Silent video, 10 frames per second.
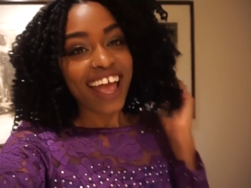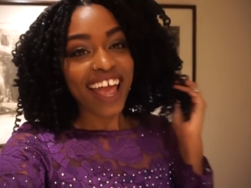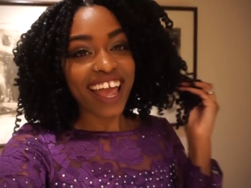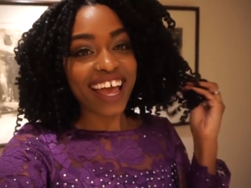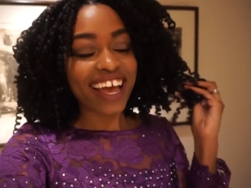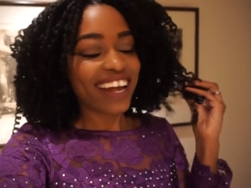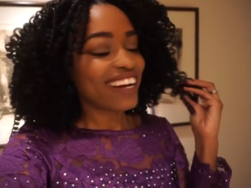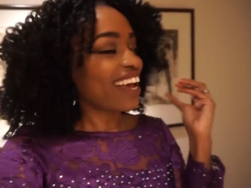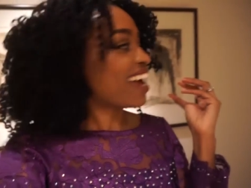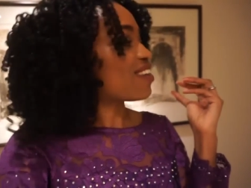
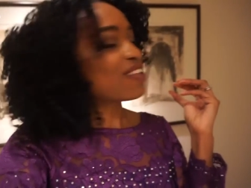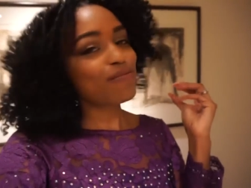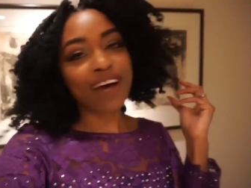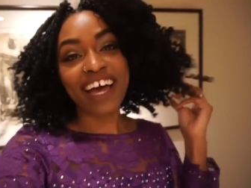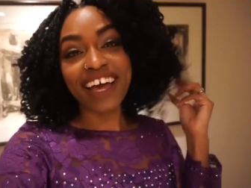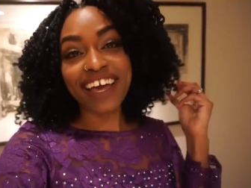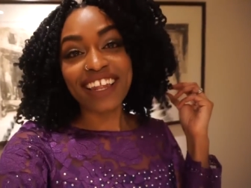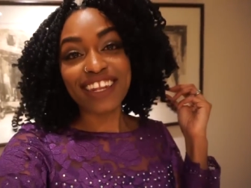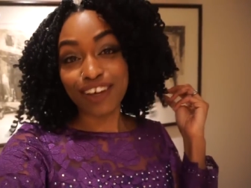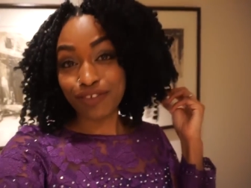and hang out with
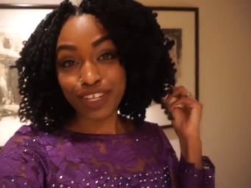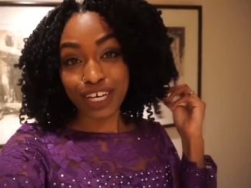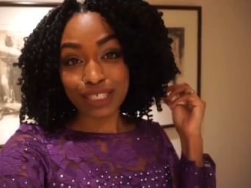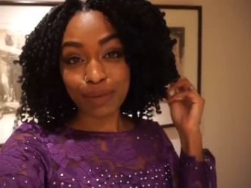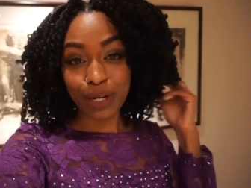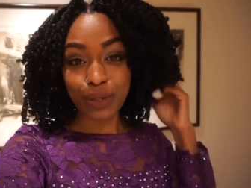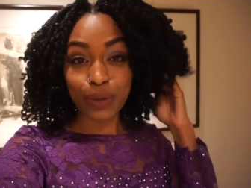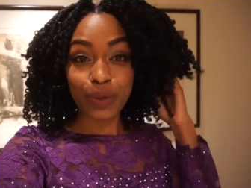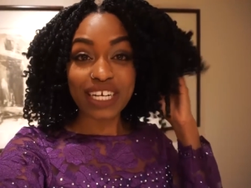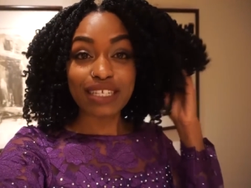my lovely husband,
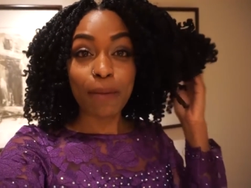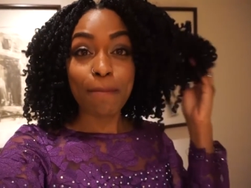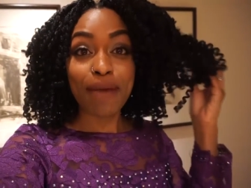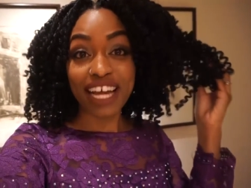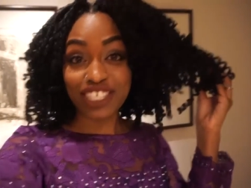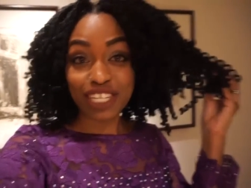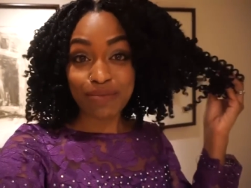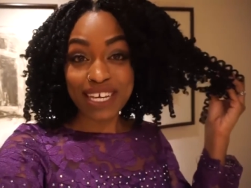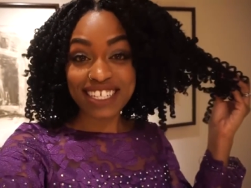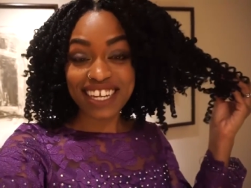who is
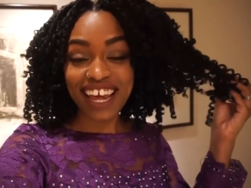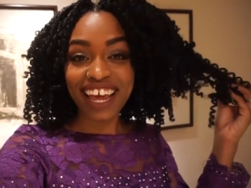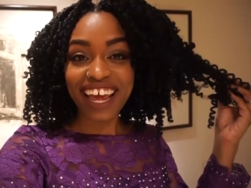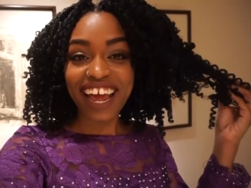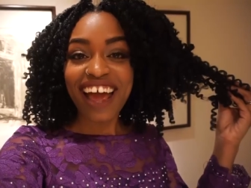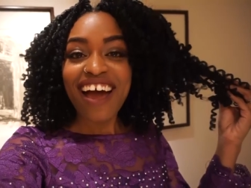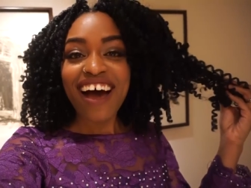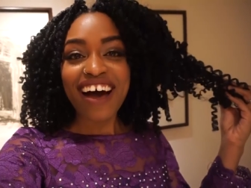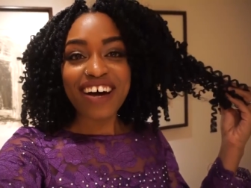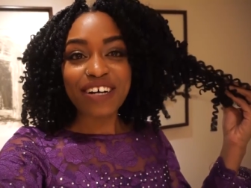matching me today.
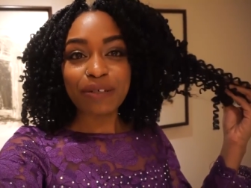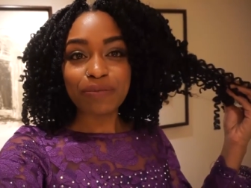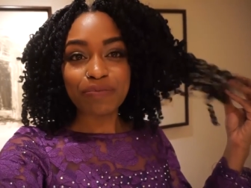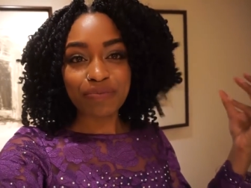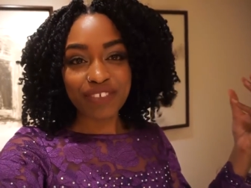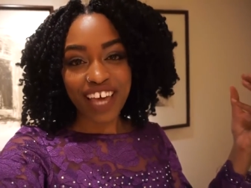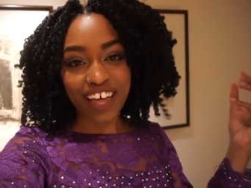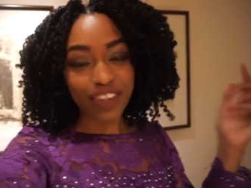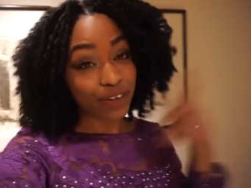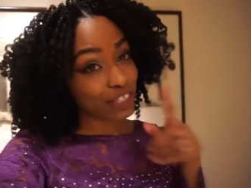Um,
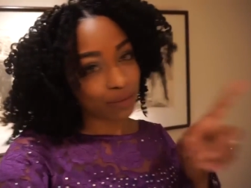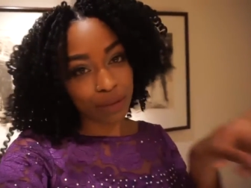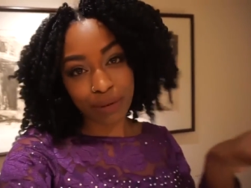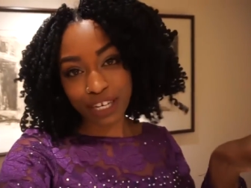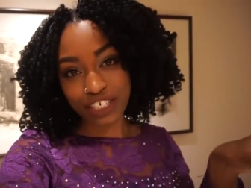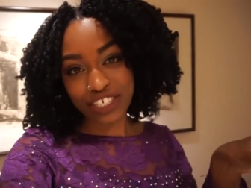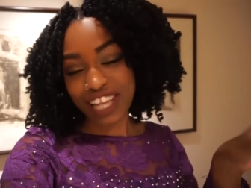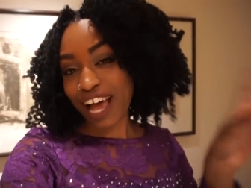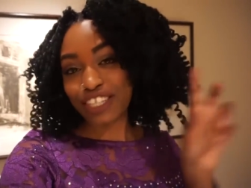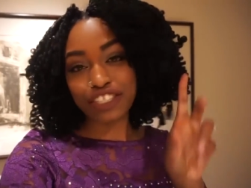yeah, there should be
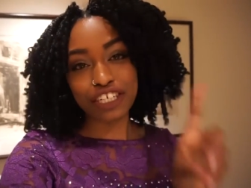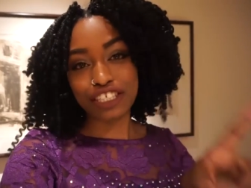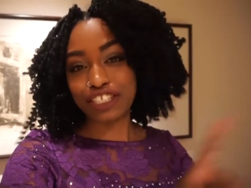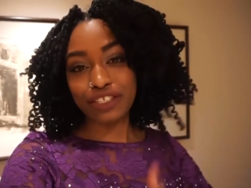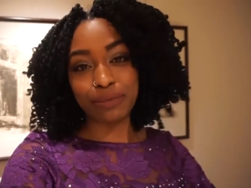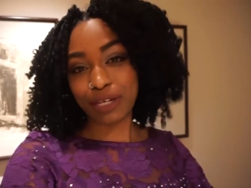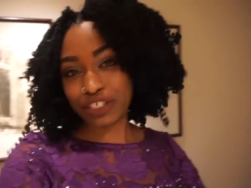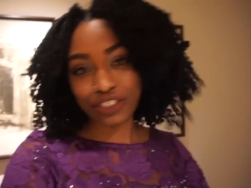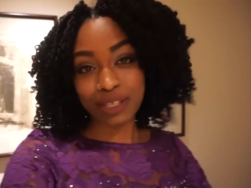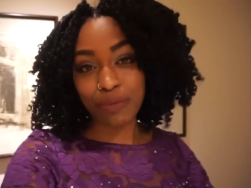pictures. I should insert a
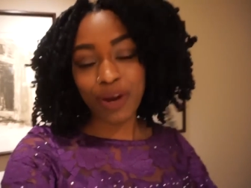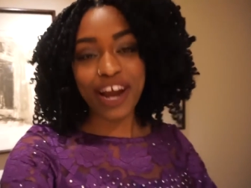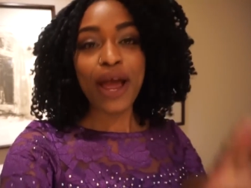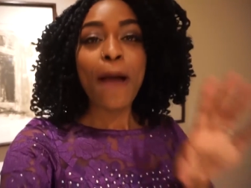picture somewhere.